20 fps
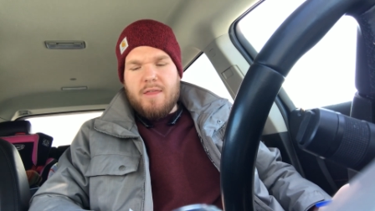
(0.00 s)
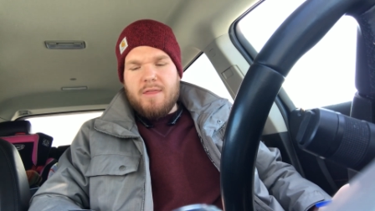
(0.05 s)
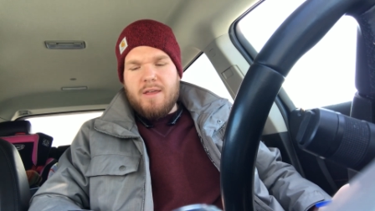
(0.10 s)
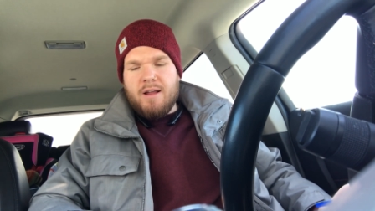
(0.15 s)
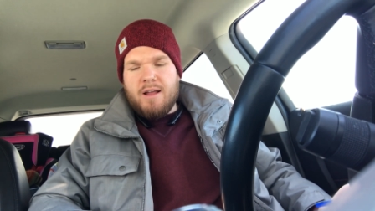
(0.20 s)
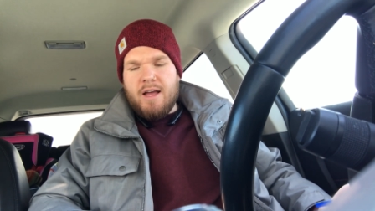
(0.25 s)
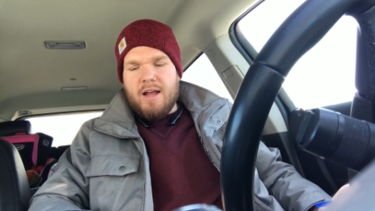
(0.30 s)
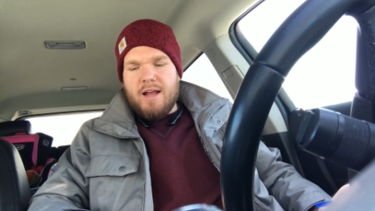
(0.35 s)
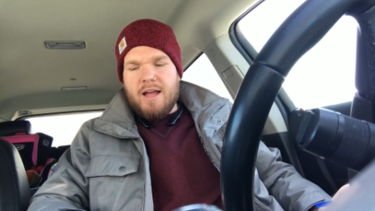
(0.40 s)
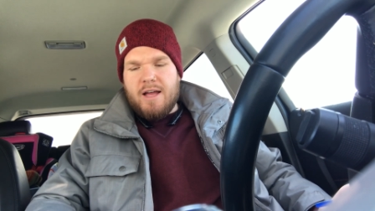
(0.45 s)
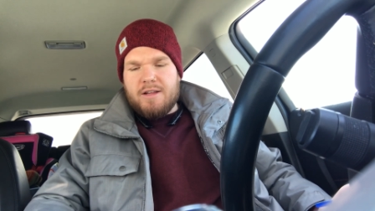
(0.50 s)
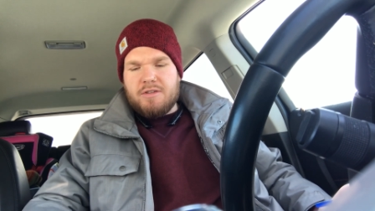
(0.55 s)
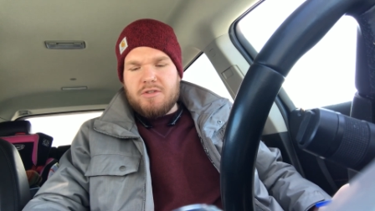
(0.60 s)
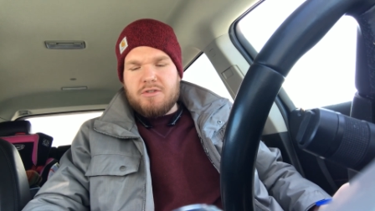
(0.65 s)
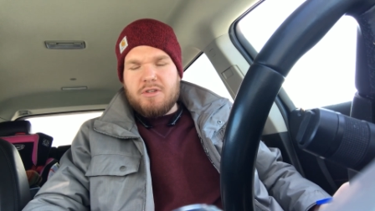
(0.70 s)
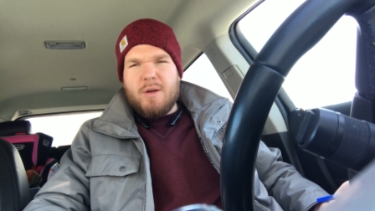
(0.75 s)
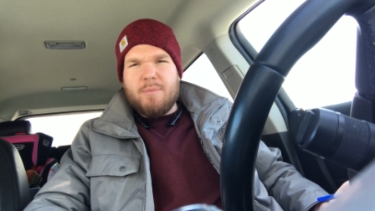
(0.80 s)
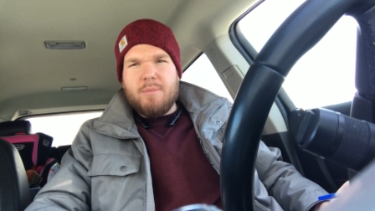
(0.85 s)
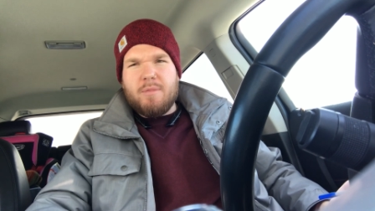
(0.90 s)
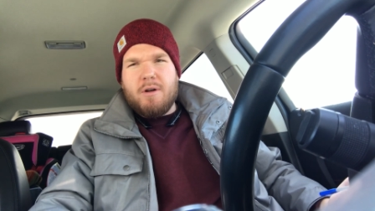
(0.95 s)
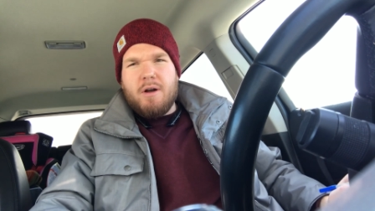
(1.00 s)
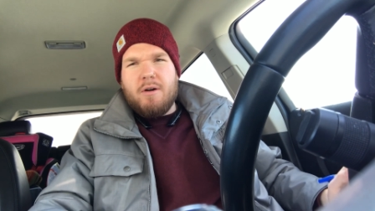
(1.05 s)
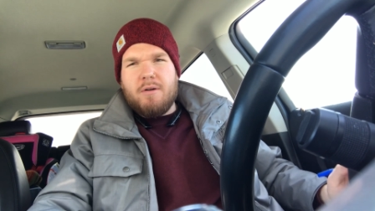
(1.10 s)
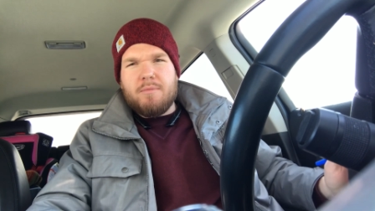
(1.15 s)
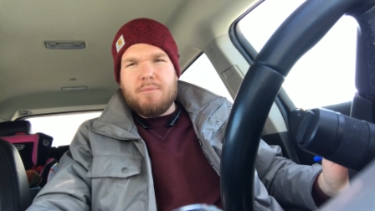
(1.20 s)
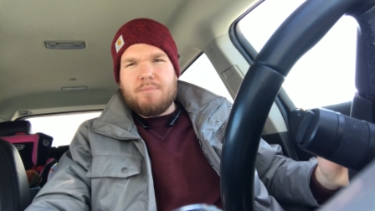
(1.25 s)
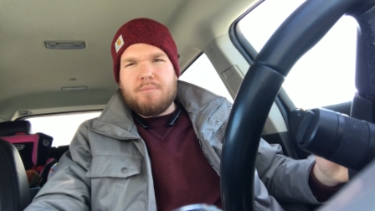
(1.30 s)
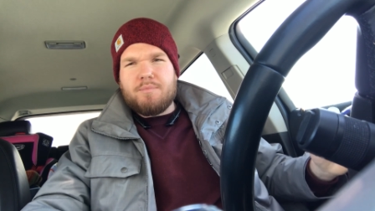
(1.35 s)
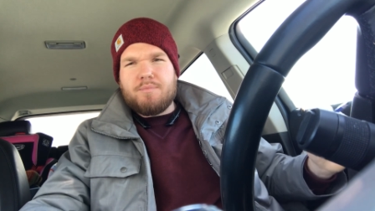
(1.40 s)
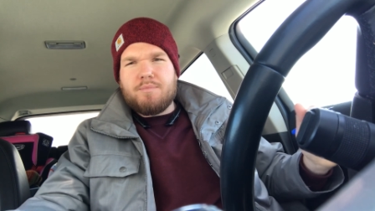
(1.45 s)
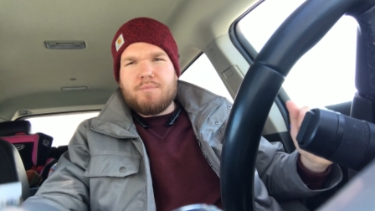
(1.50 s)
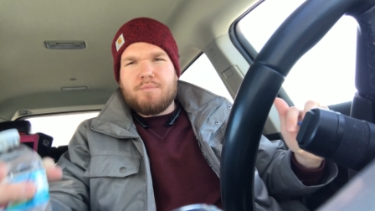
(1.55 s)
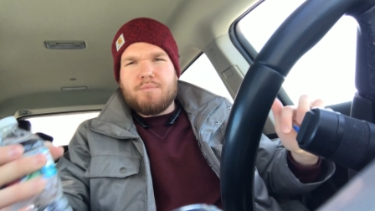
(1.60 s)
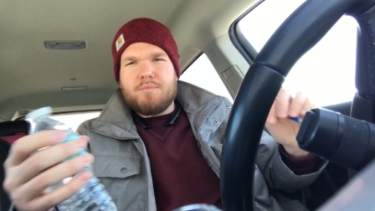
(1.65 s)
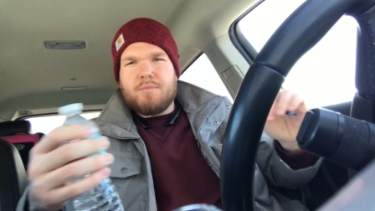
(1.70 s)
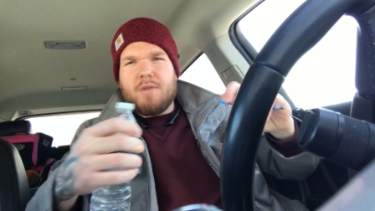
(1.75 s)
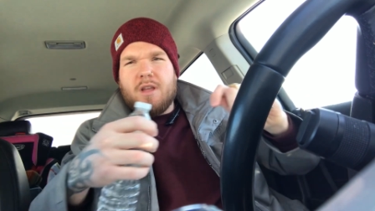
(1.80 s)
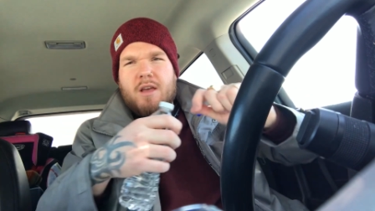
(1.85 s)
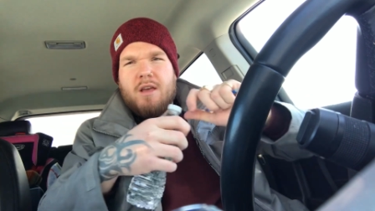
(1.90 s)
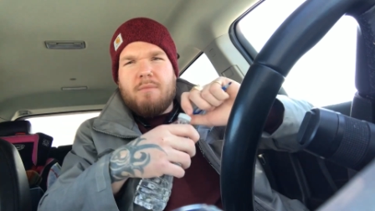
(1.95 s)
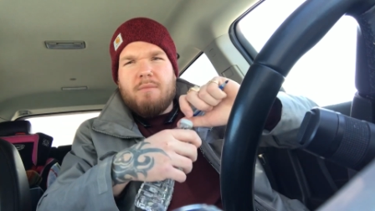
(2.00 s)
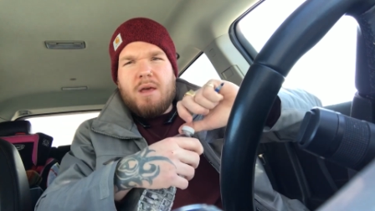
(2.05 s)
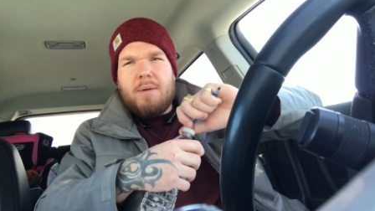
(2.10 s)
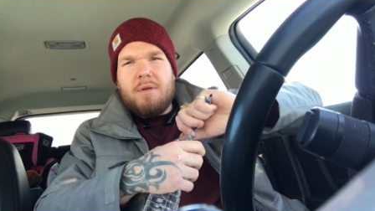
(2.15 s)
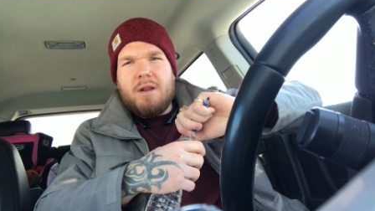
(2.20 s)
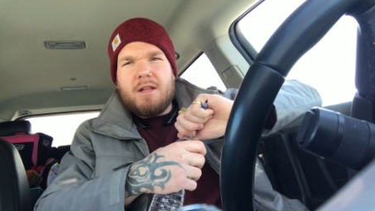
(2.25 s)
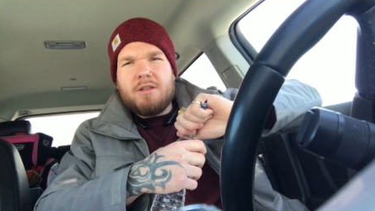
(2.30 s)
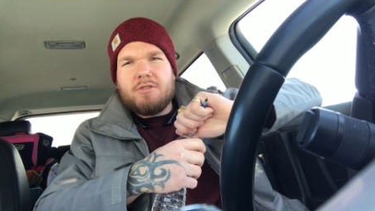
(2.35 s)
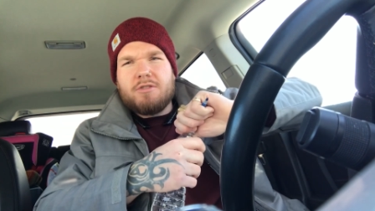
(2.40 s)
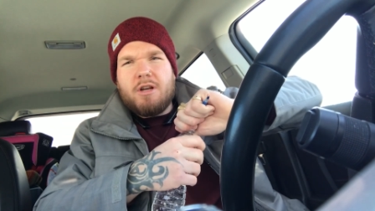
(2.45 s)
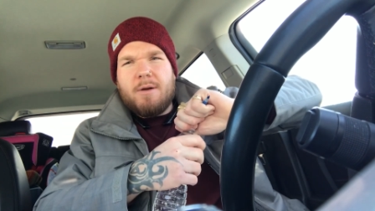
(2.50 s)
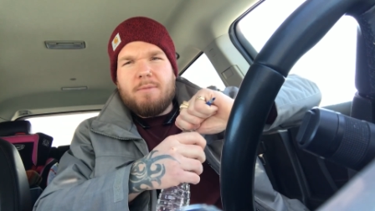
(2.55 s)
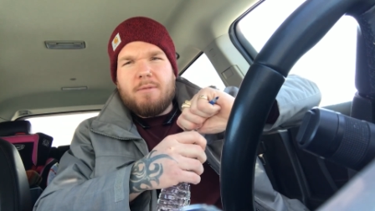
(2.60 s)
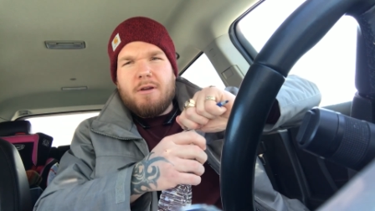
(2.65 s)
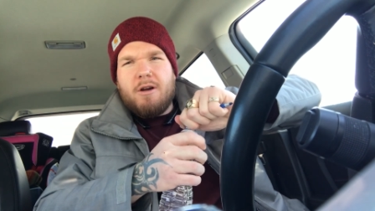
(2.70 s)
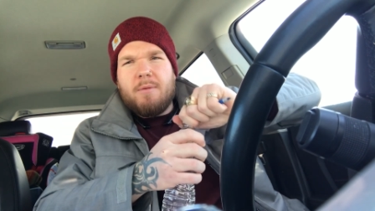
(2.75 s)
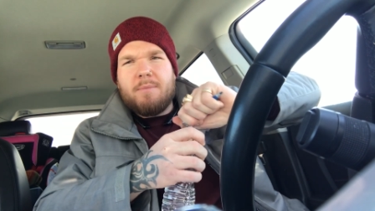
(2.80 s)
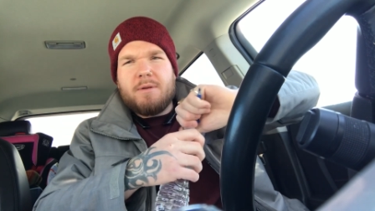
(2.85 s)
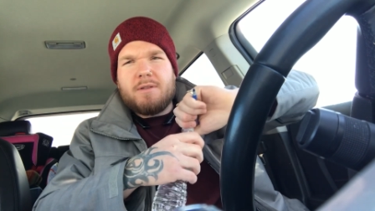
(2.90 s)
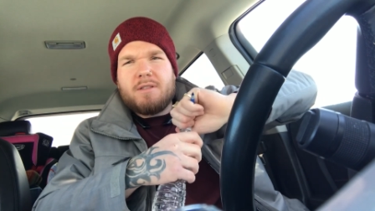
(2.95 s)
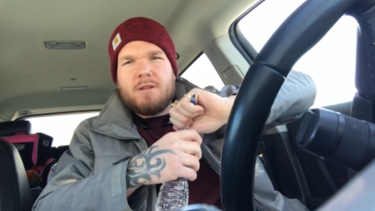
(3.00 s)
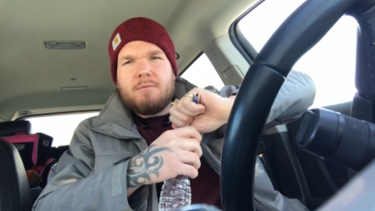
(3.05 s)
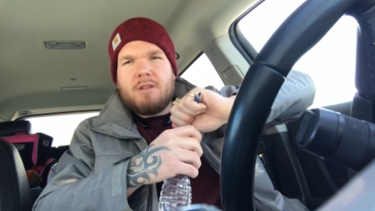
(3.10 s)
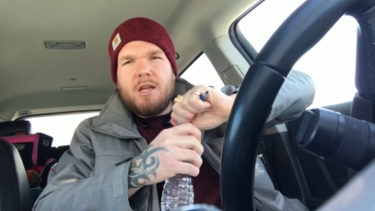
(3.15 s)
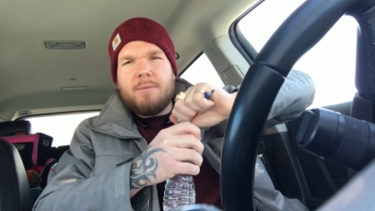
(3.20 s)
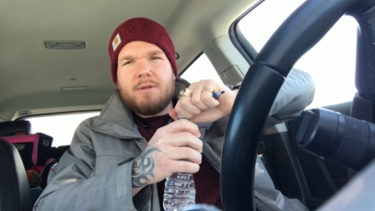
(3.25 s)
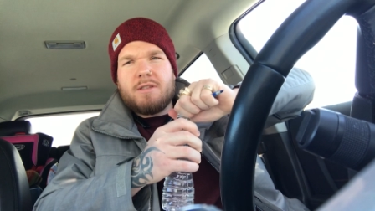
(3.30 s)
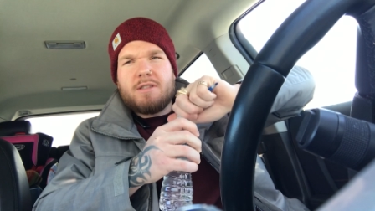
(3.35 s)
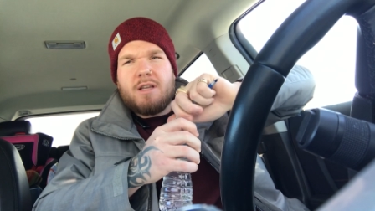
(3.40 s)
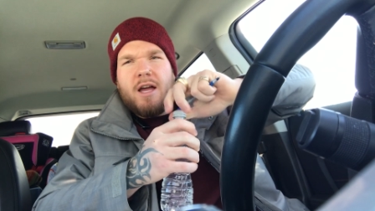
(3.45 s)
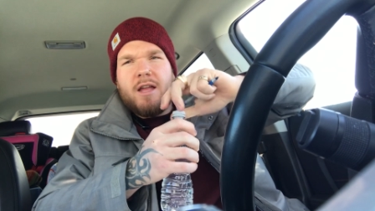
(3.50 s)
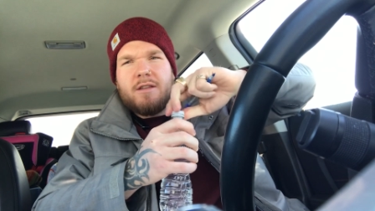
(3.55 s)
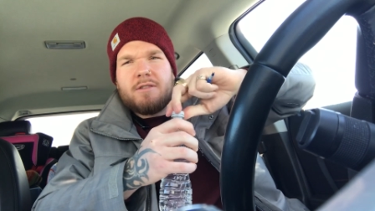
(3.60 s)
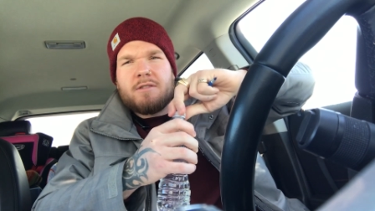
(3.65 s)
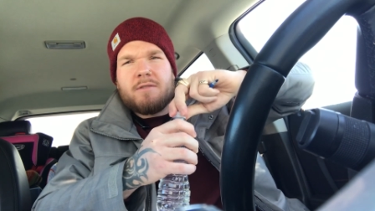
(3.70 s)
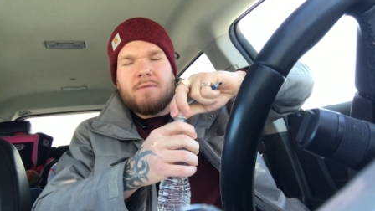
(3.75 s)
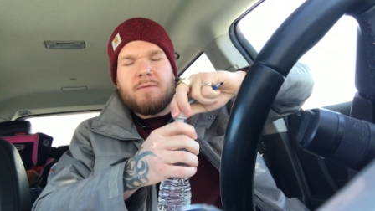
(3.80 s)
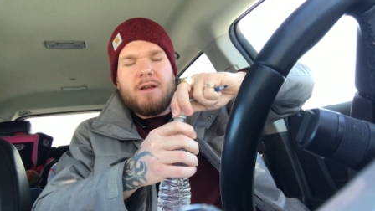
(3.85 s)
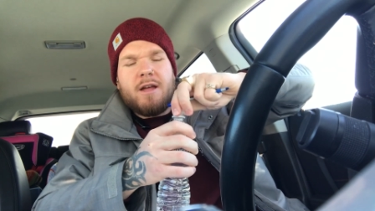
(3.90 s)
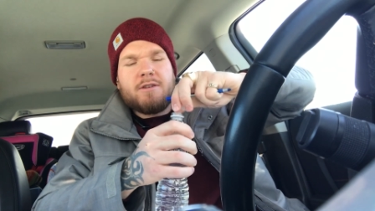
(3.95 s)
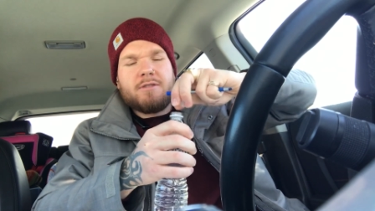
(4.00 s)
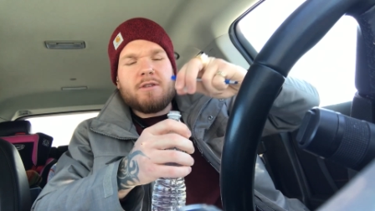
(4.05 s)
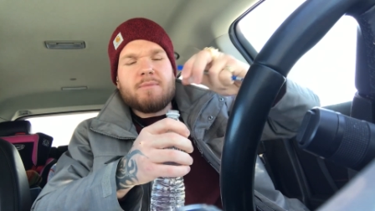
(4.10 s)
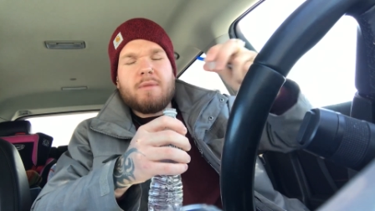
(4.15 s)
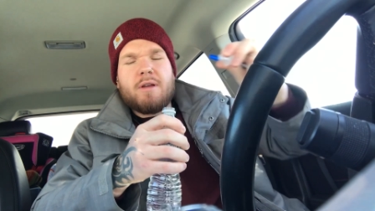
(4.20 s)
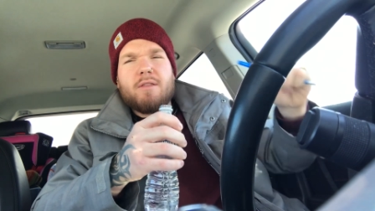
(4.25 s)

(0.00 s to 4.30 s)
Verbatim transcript: I think I got strep throat. Maybe not strep throat, but some type of sinus infection.